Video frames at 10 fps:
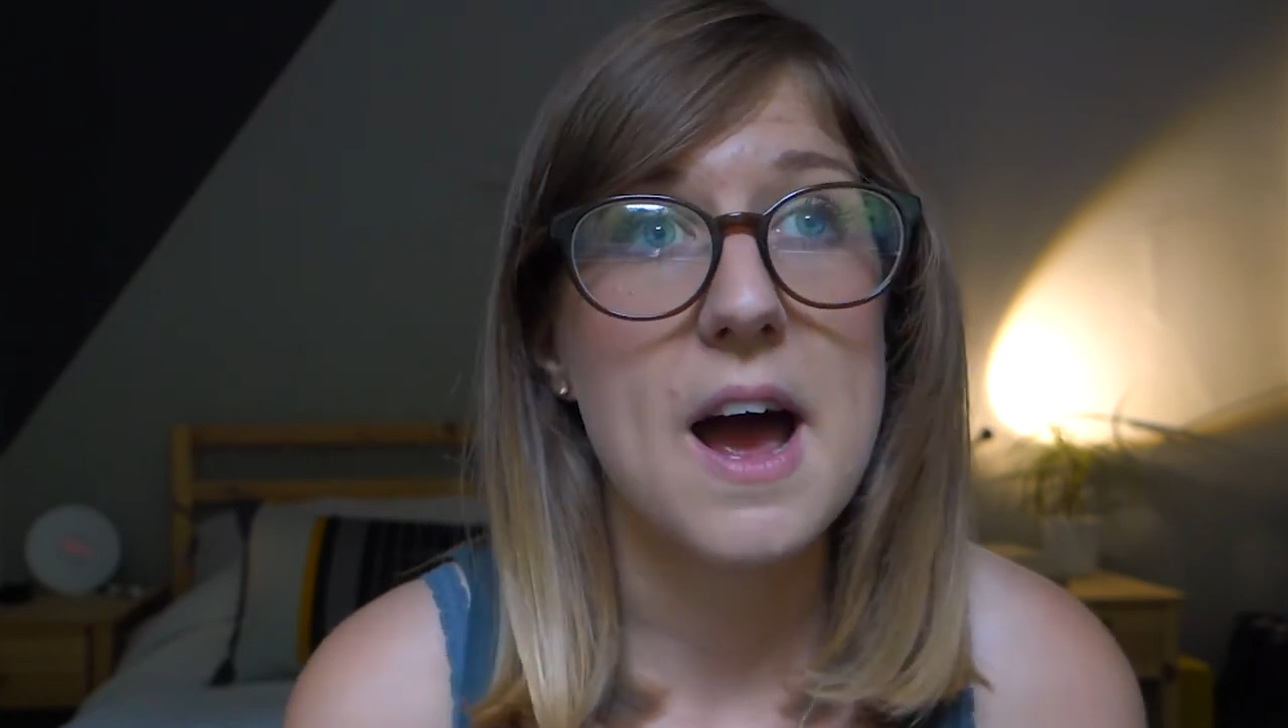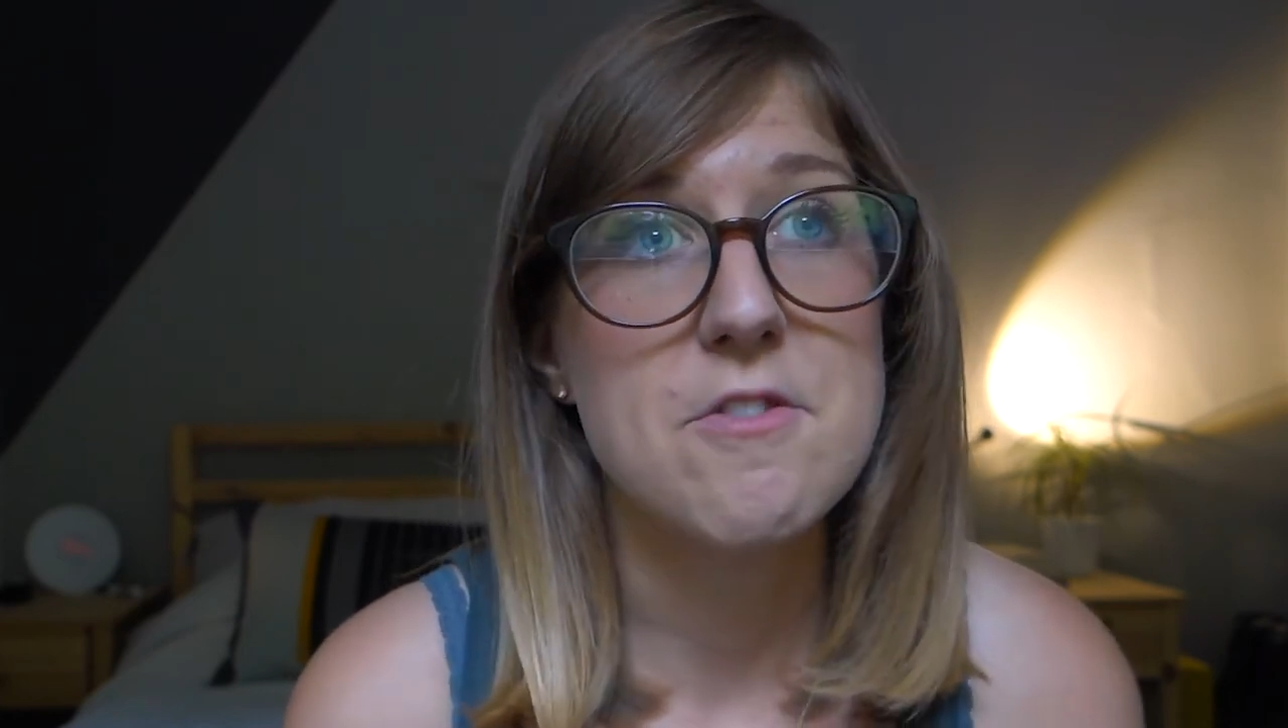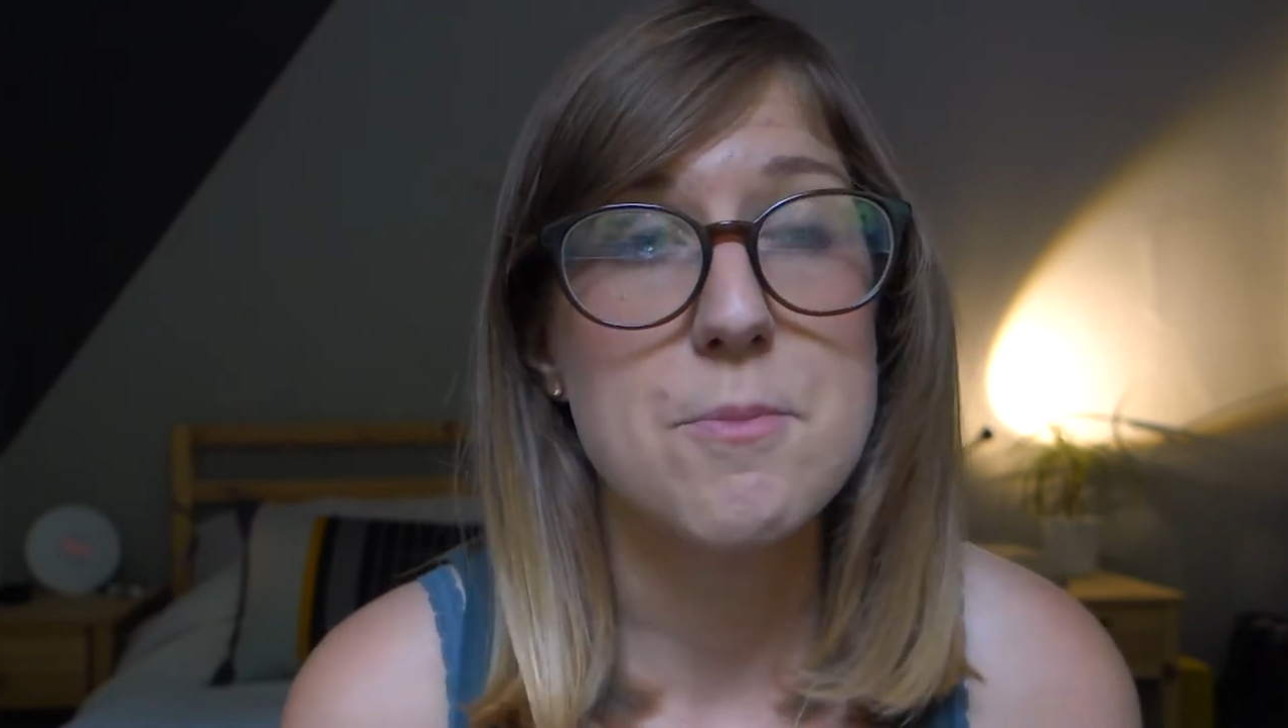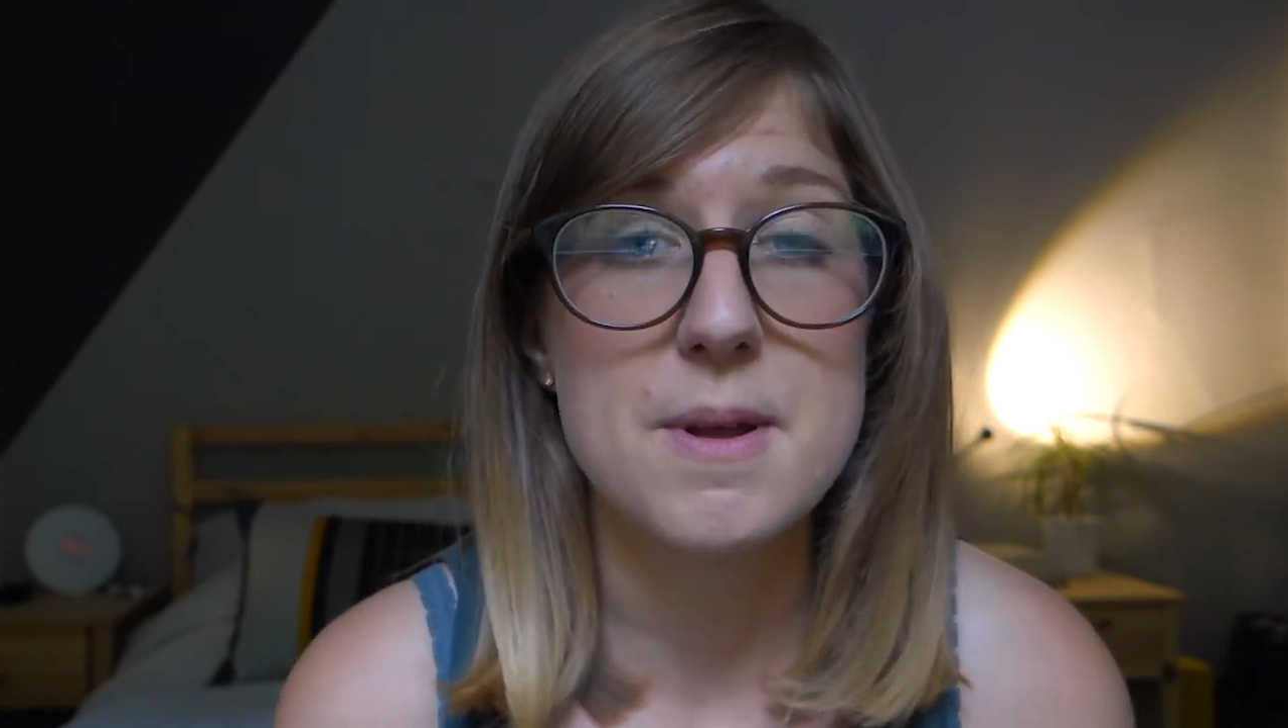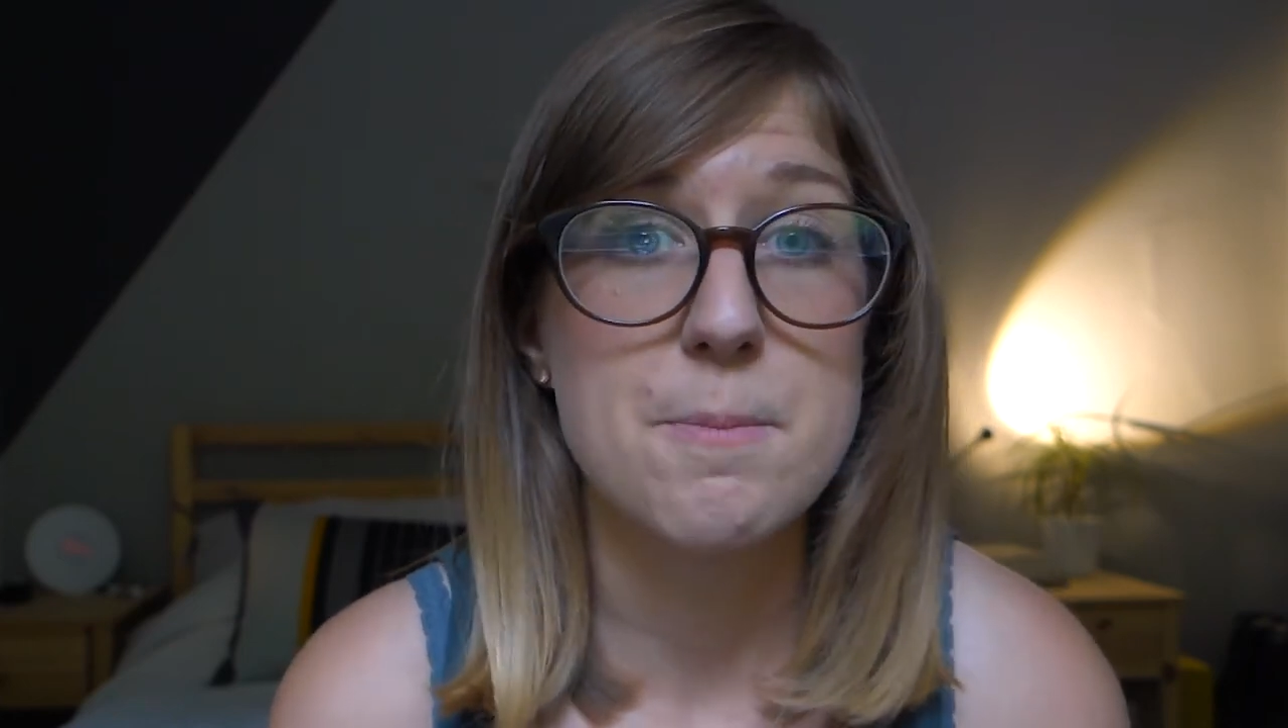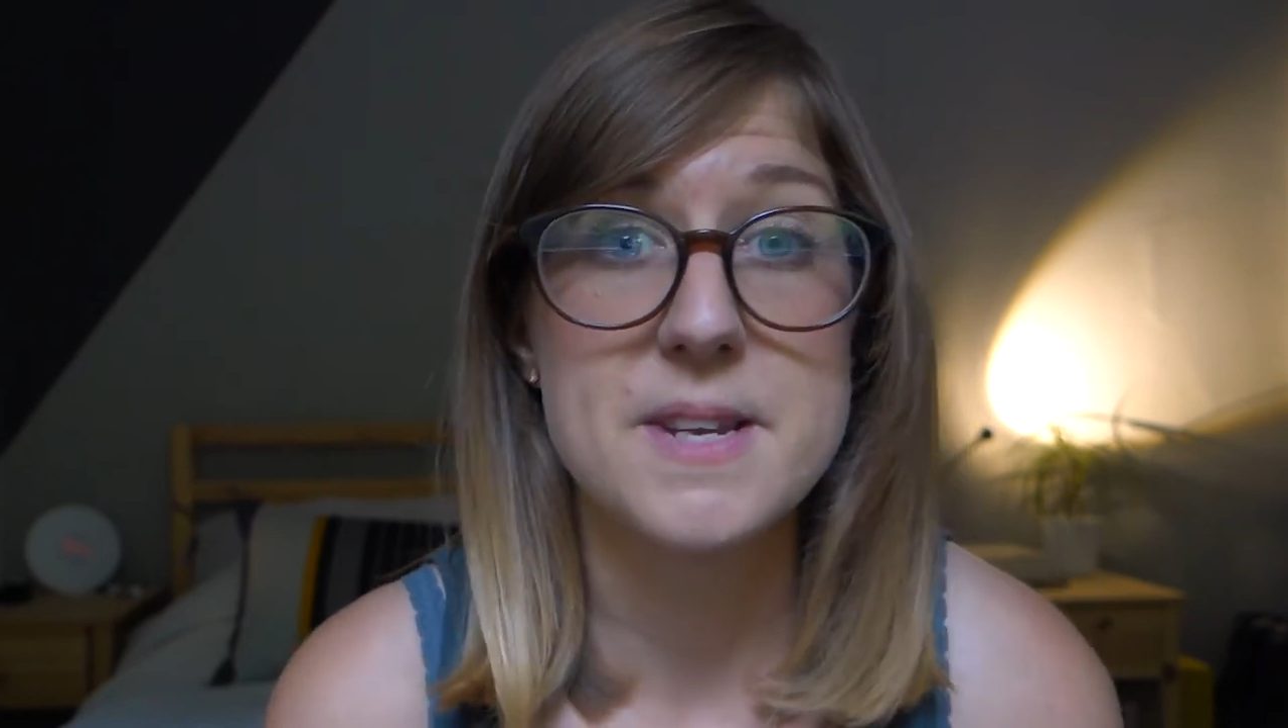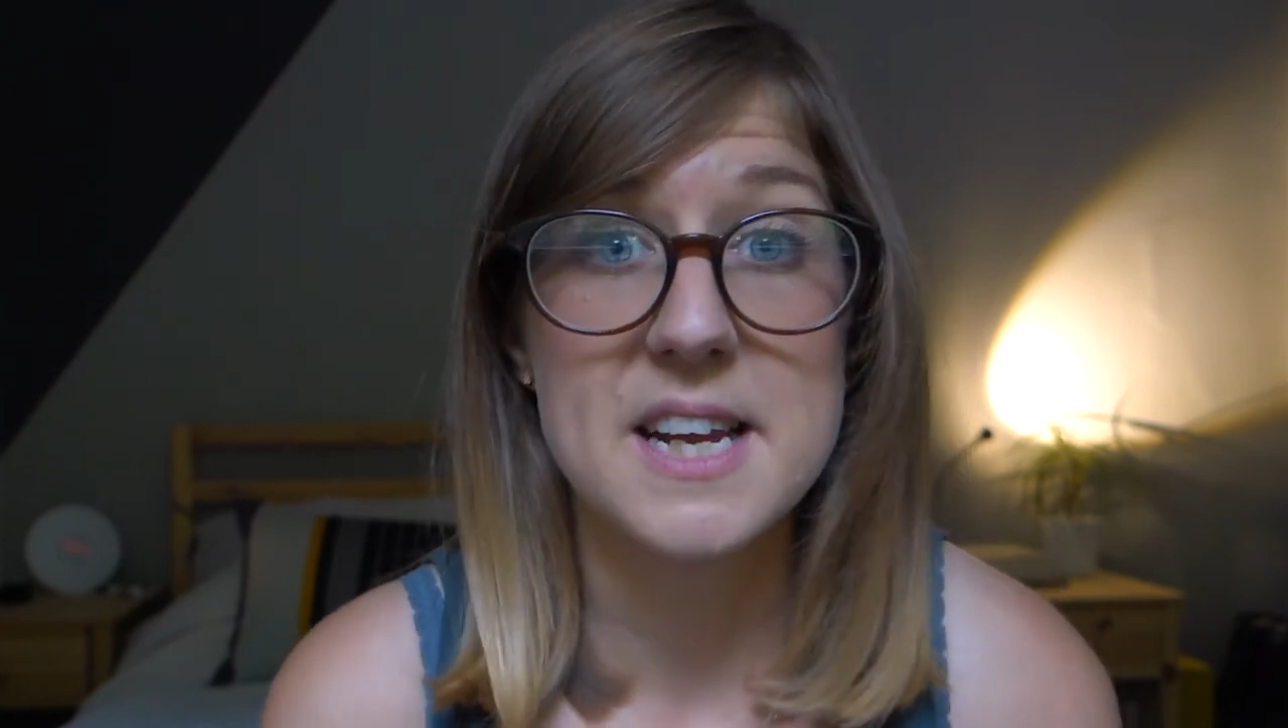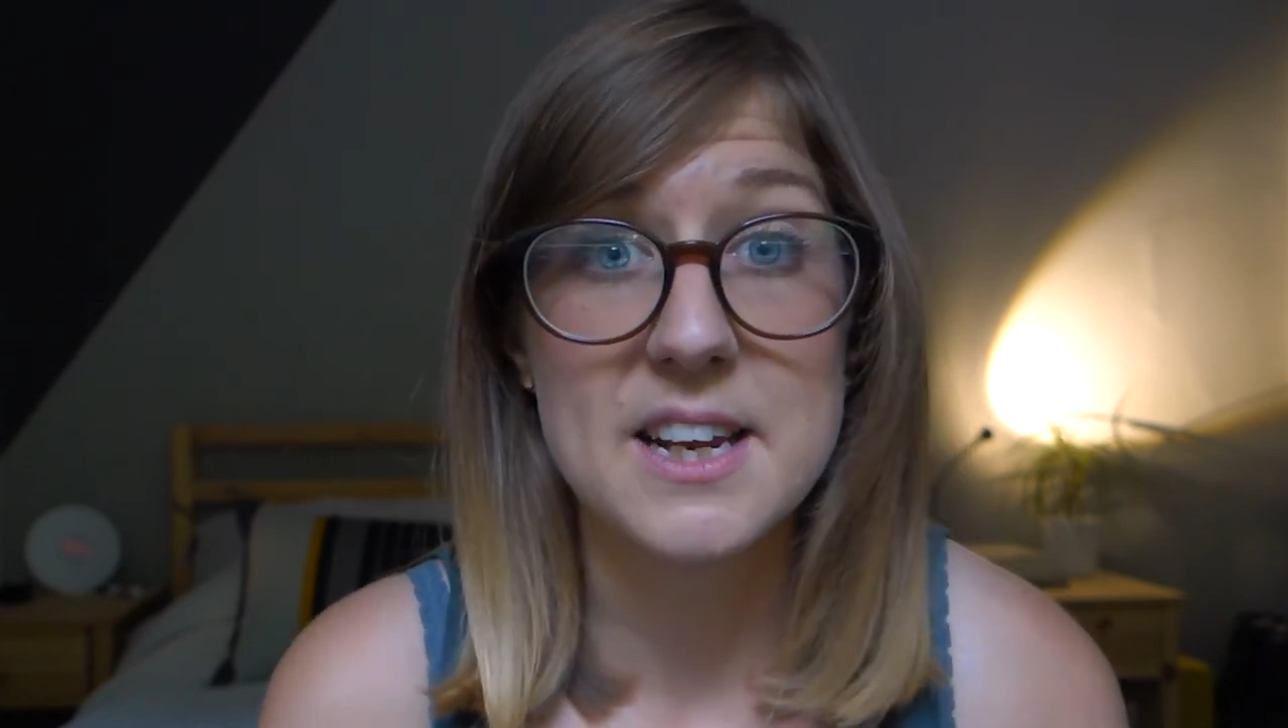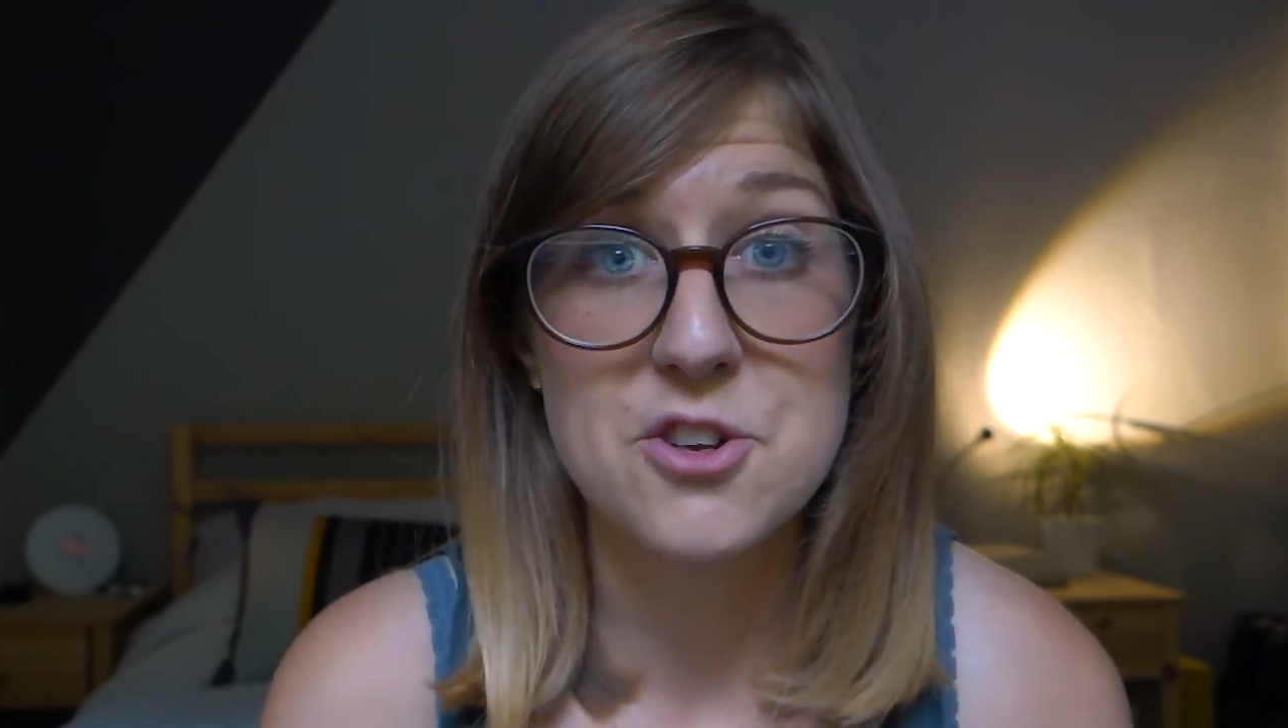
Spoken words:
haven't been particularly